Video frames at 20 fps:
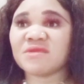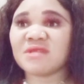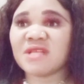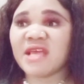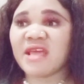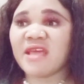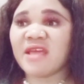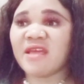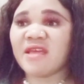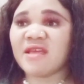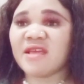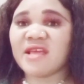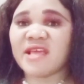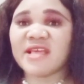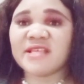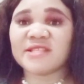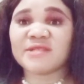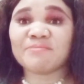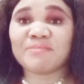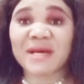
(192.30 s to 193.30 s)

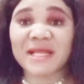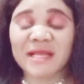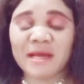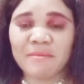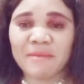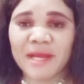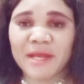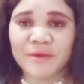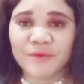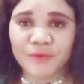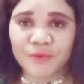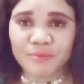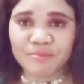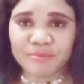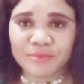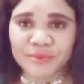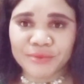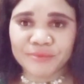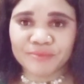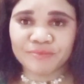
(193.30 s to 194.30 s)
a Spider-Man
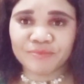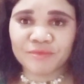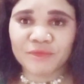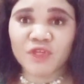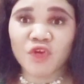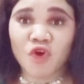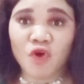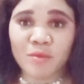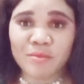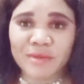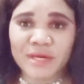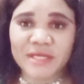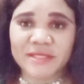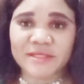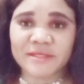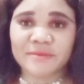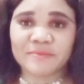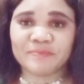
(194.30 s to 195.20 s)
rope, cobweb.